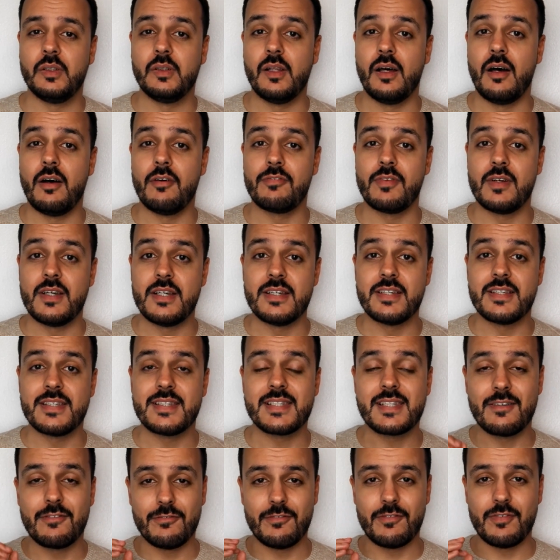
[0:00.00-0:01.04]
love
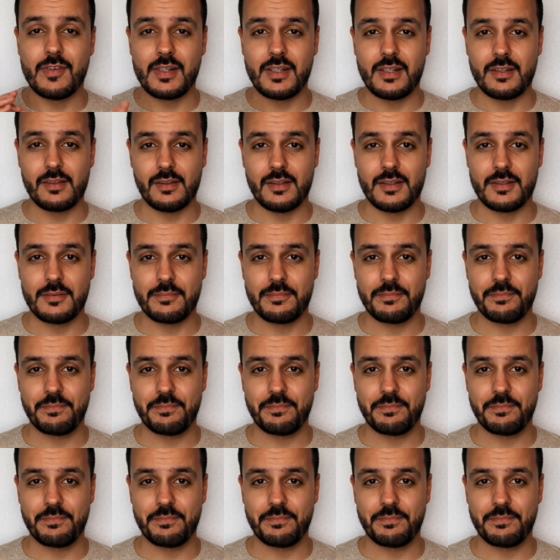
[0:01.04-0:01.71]
is vanilla.